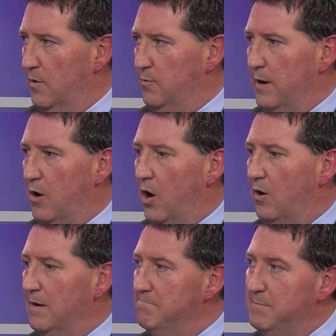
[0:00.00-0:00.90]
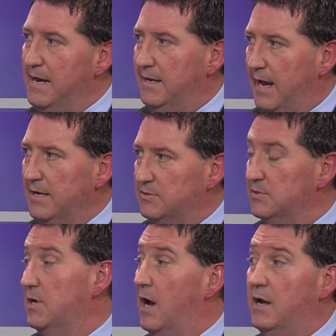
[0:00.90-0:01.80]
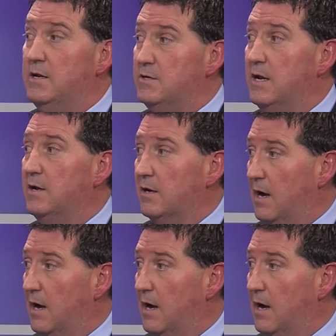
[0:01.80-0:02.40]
there are in many cases unintended